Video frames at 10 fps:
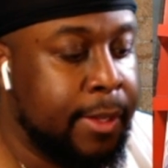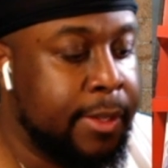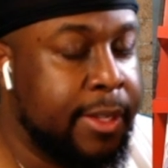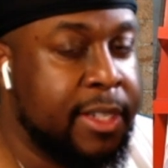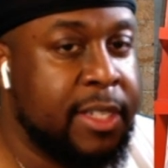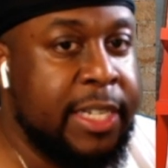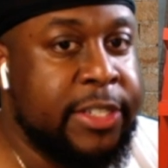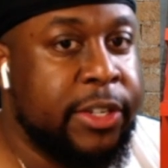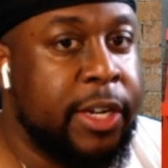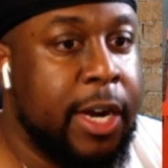this
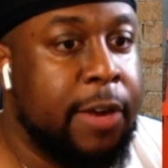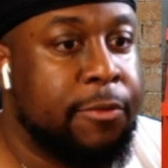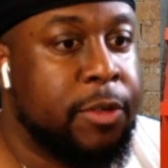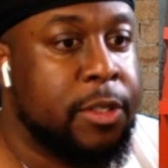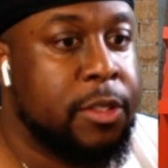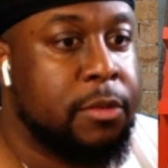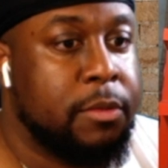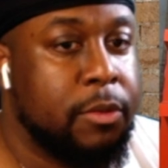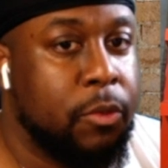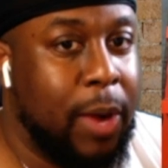Eastern Conference
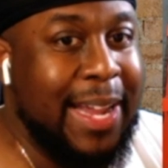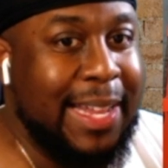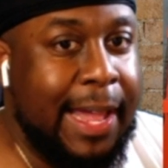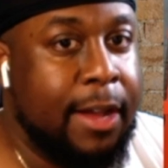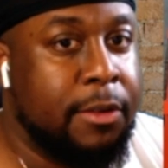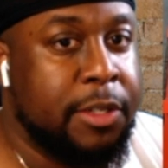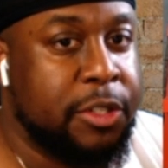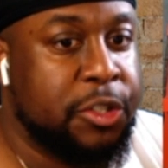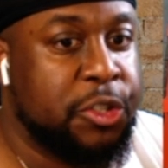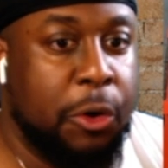right now is
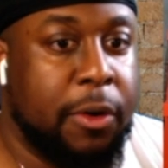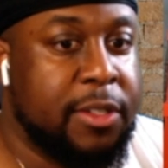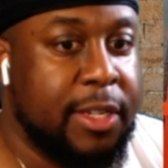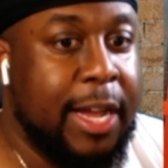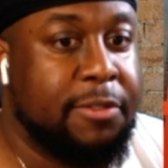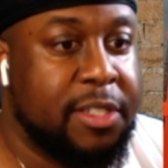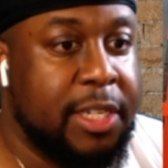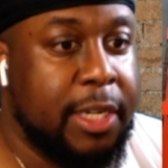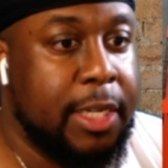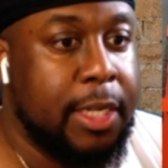the strongest that I've
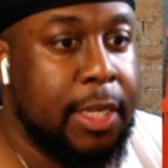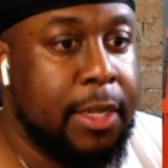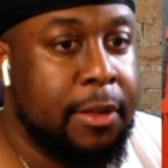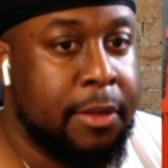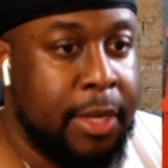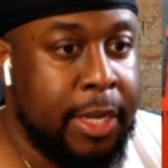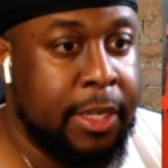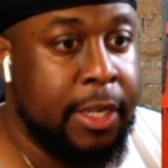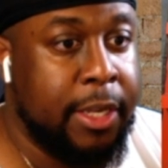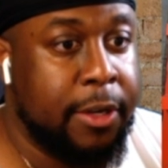seen it in
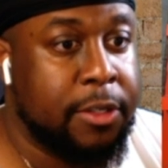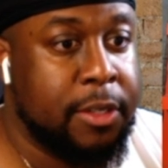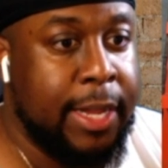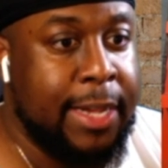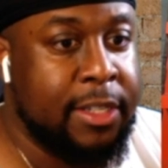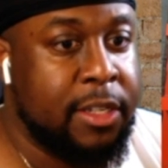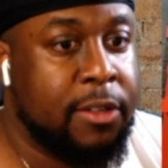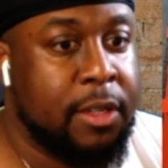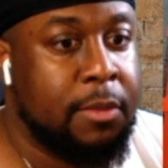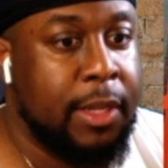years. And I saw
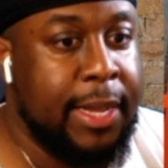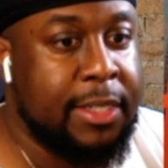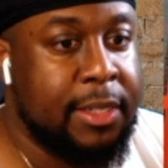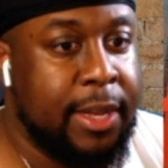something last